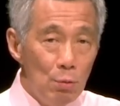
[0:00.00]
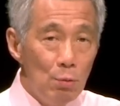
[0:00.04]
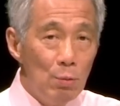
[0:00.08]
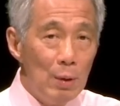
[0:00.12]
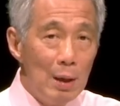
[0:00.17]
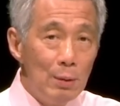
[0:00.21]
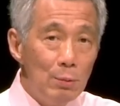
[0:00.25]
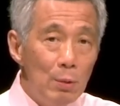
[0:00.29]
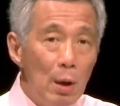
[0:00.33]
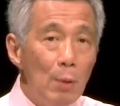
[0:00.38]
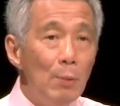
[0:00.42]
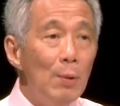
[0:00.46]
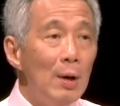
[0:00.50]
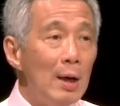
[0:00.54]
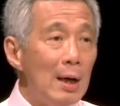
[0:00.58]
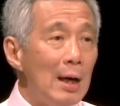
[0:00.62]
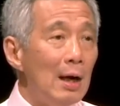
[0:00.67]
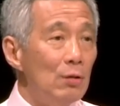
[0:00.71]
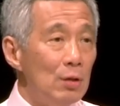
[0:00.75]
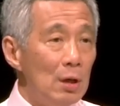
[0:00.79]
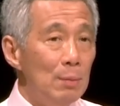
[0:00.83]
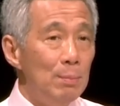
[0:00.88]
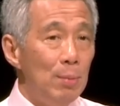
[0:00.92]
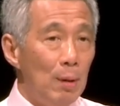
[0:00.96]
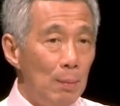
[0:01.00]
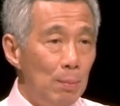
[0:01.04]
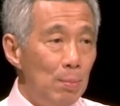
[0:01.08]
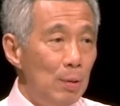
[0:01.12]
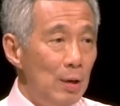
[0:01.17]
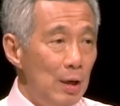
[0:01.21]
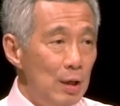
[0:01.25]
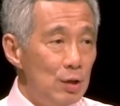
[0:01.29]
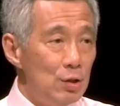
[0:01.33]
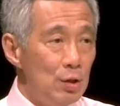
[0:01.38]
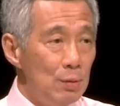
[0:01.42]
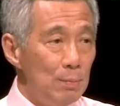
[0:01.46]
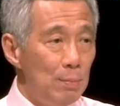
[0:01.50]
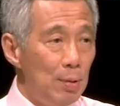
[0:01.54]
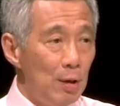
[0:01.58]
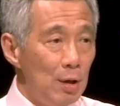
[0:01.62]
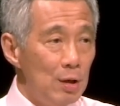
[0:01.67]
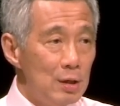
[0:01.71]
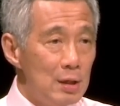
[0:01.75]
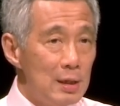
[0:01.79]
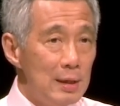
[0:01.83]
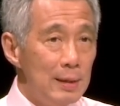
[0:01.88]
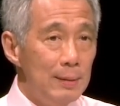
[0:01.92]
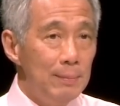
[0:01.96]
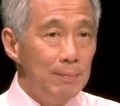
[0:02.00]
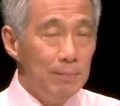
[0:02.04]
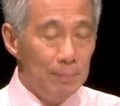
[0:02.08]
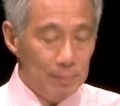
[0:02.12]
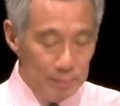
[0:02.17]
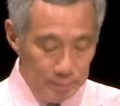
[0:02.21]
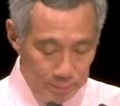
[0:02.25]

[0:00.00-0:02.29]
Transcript: when we work out a population policy.